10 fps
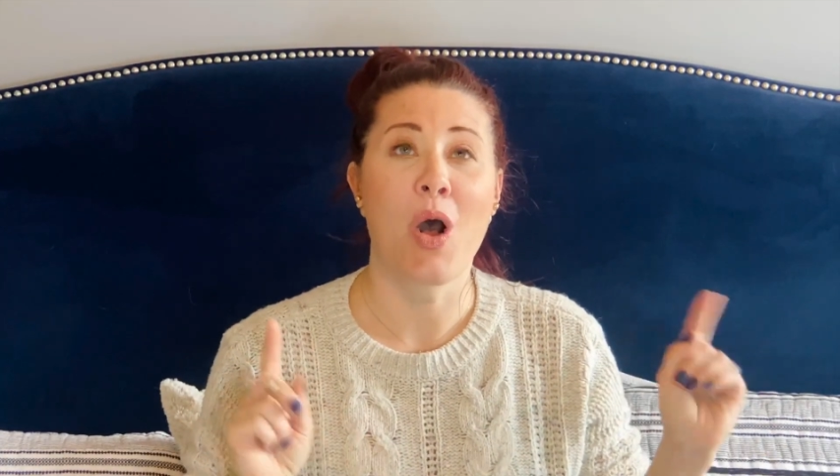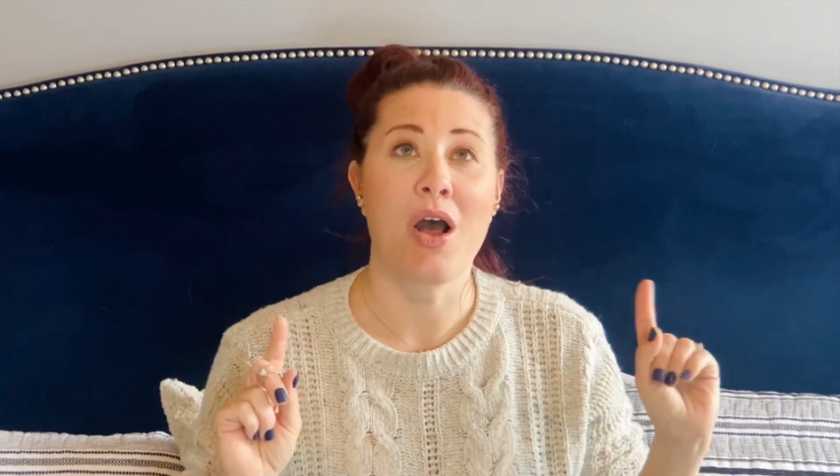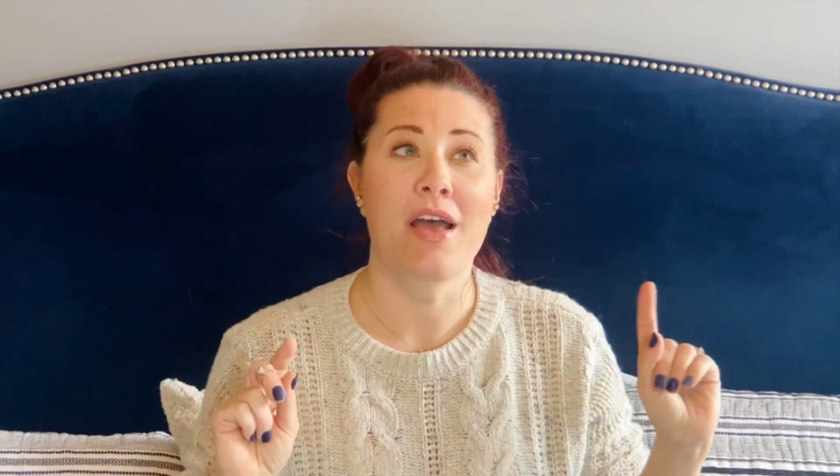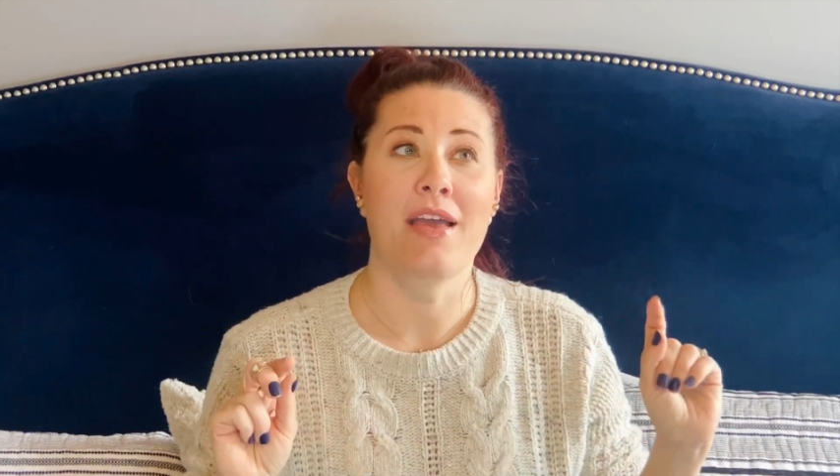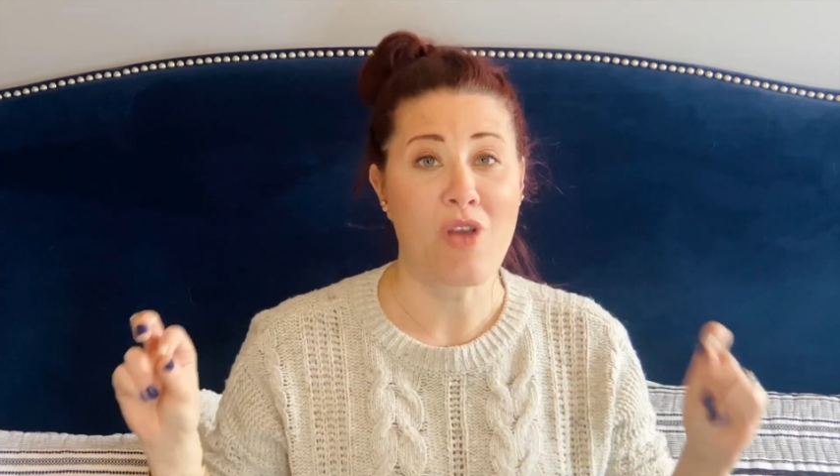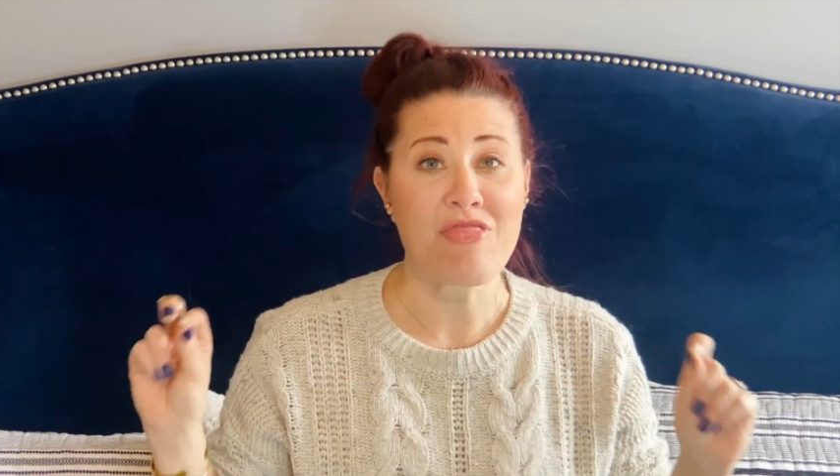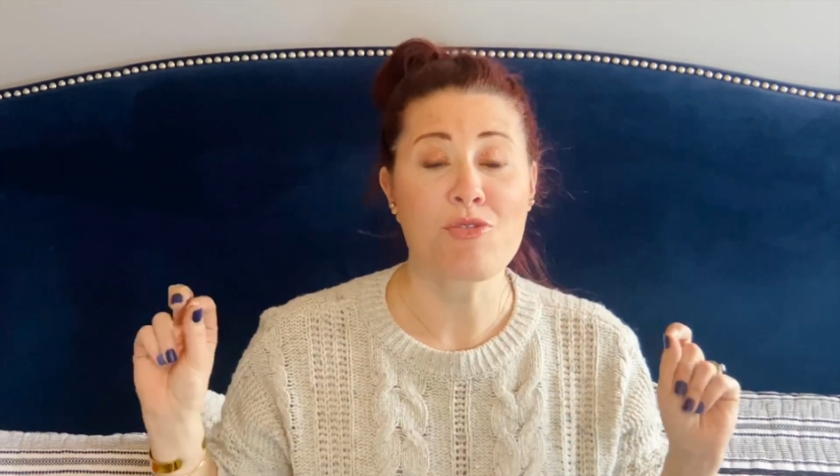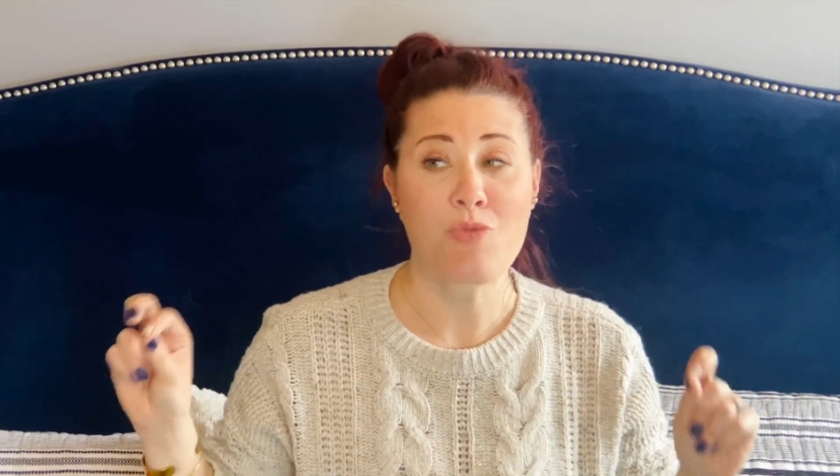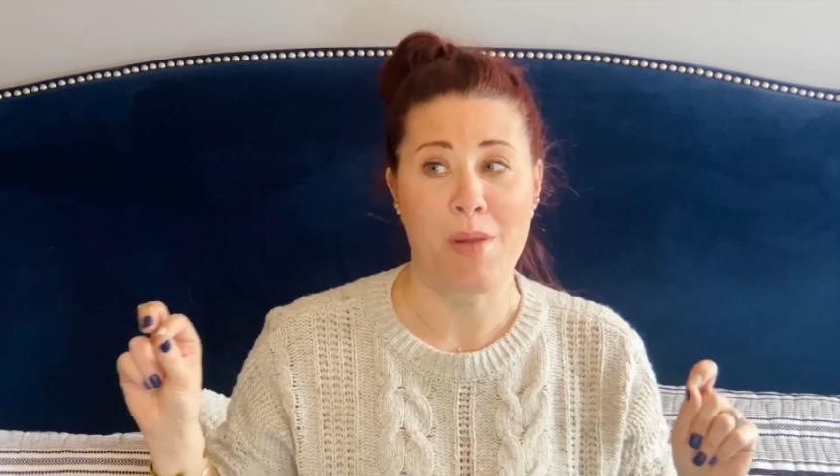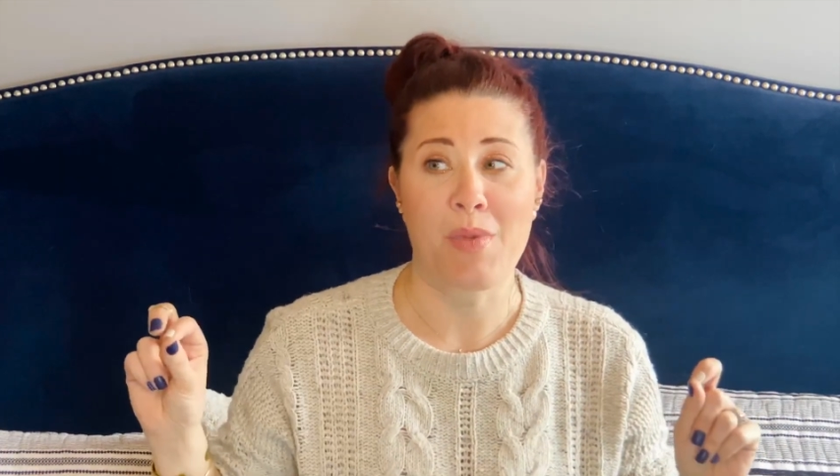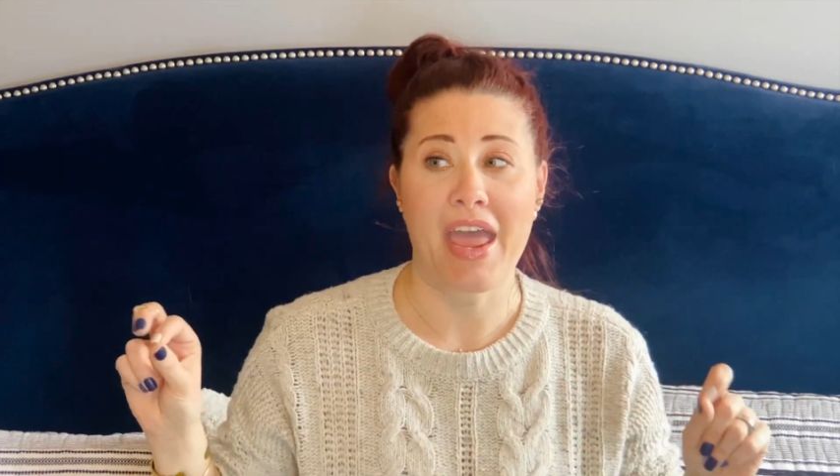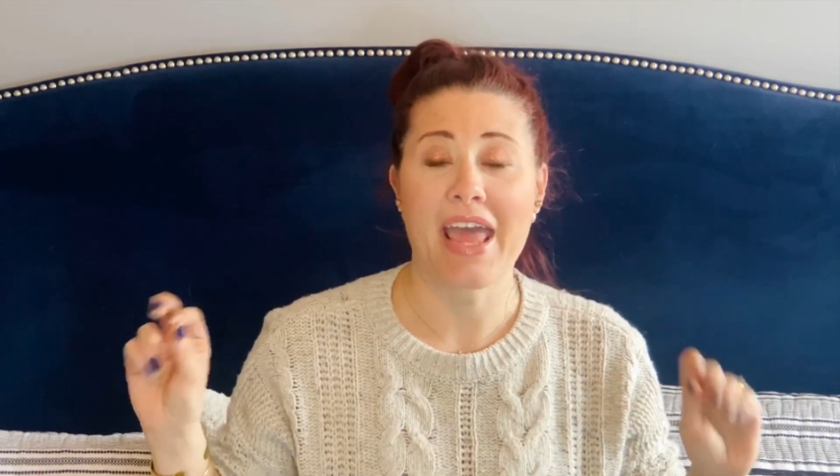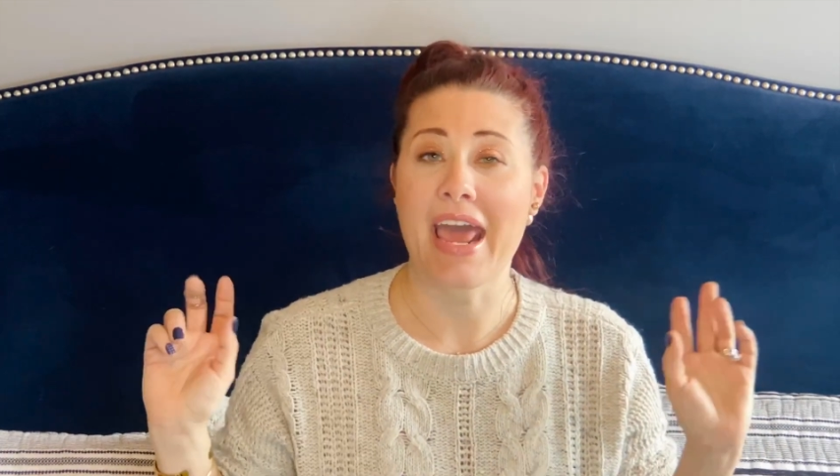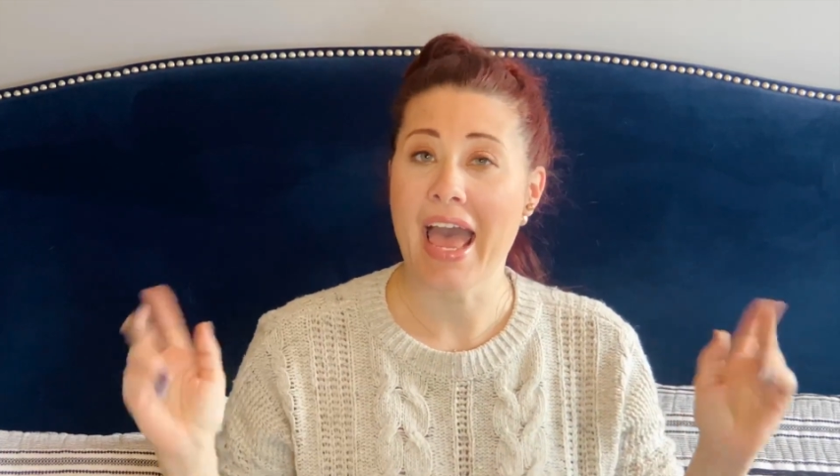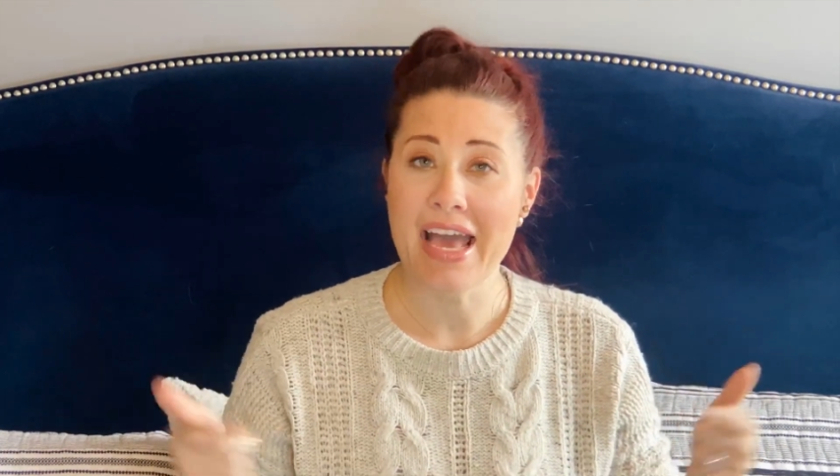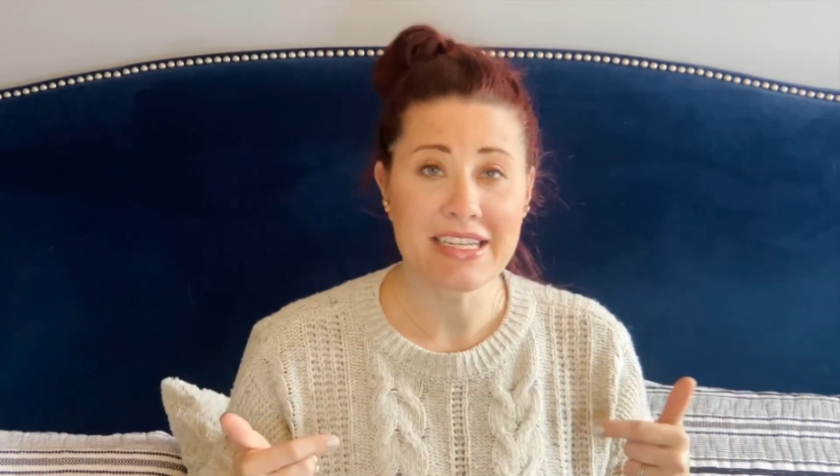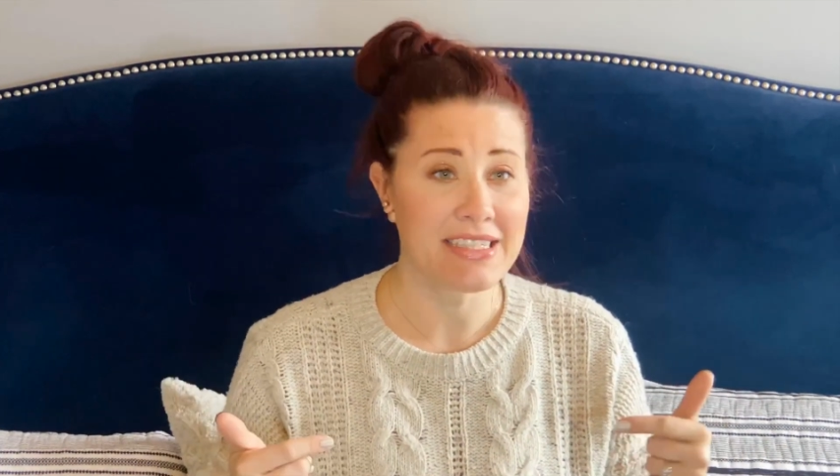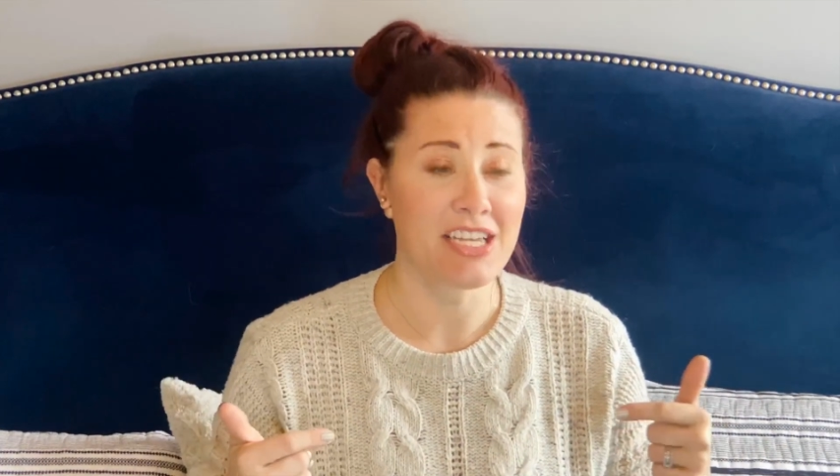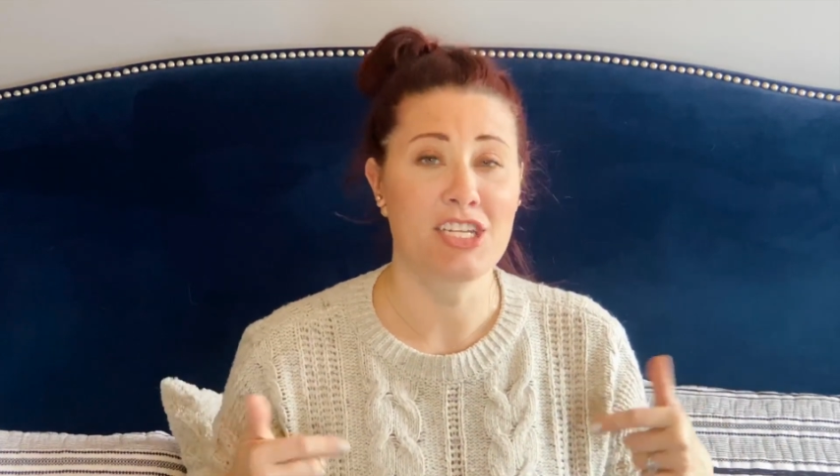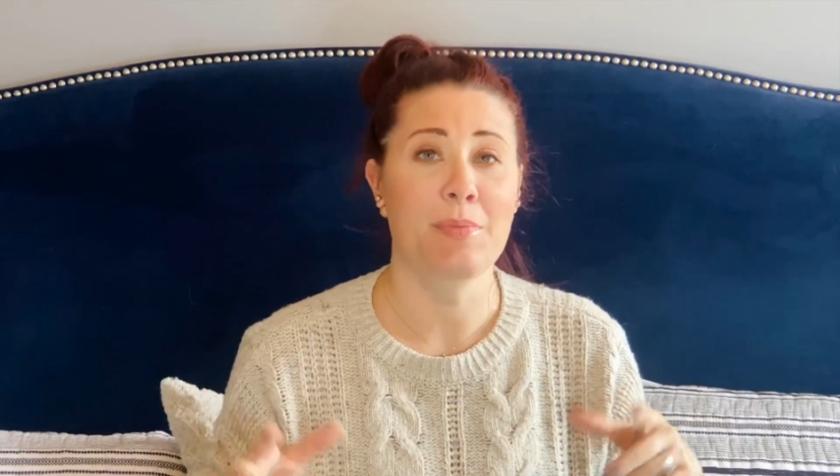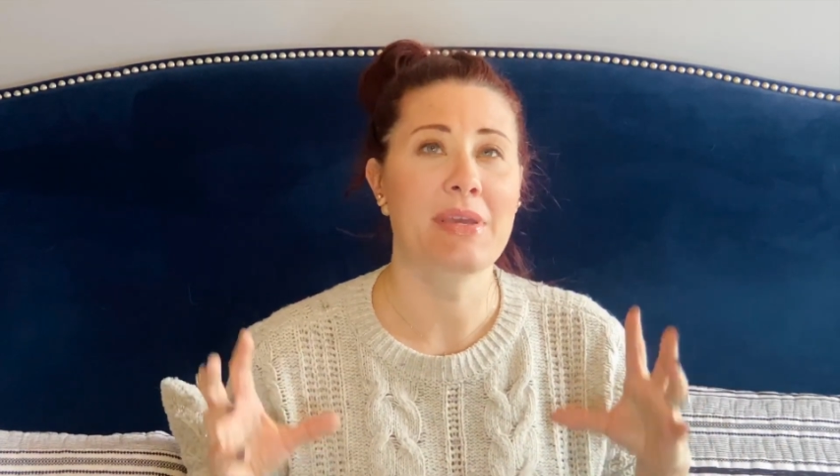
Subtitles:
on Rent the Runway, and I had to snatch it up